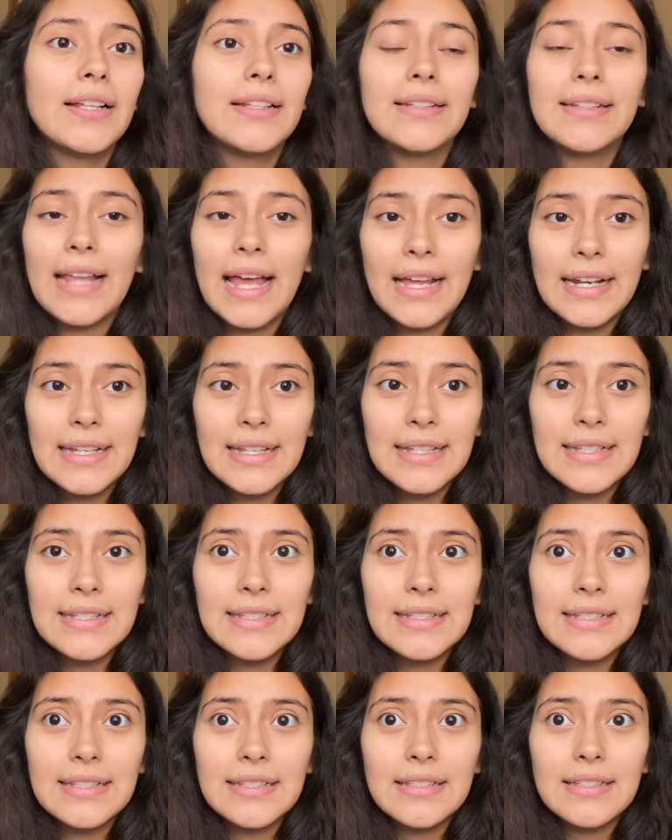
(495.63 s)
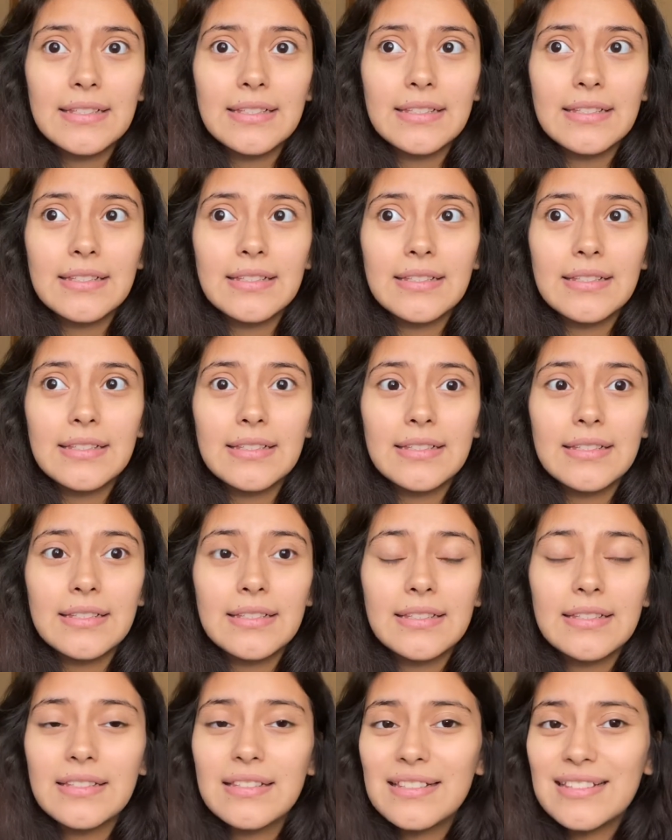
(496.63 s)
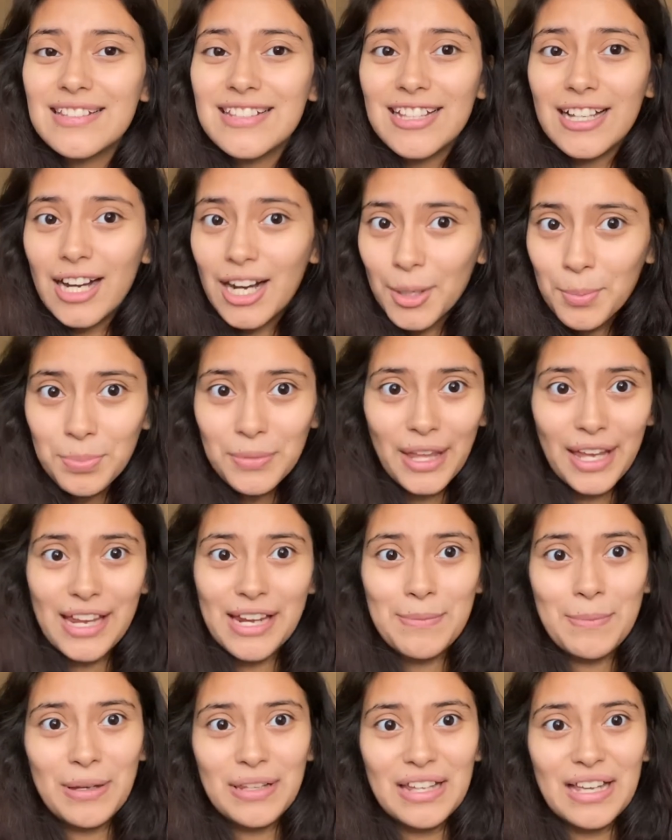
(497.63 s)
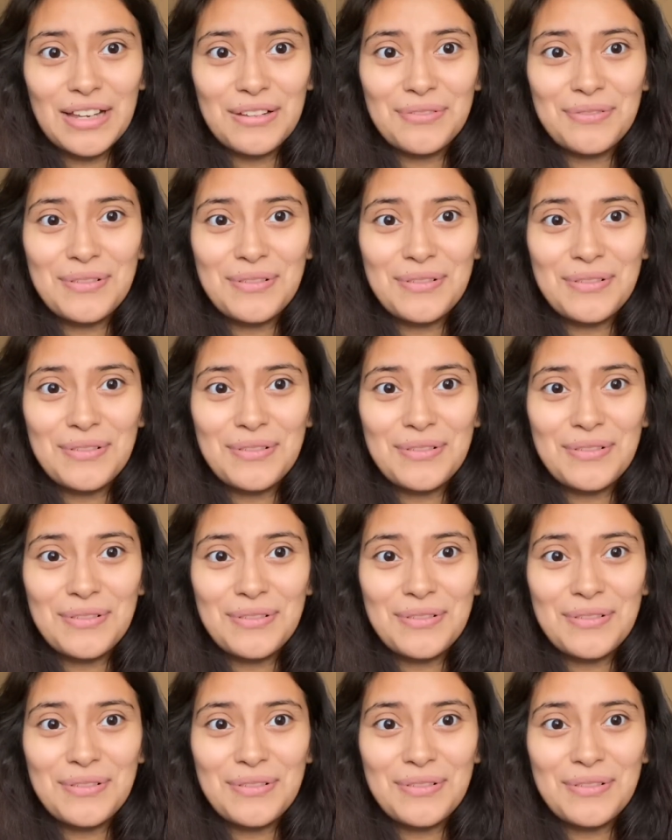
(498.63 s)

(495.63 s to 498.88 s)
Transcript: that is the update in my life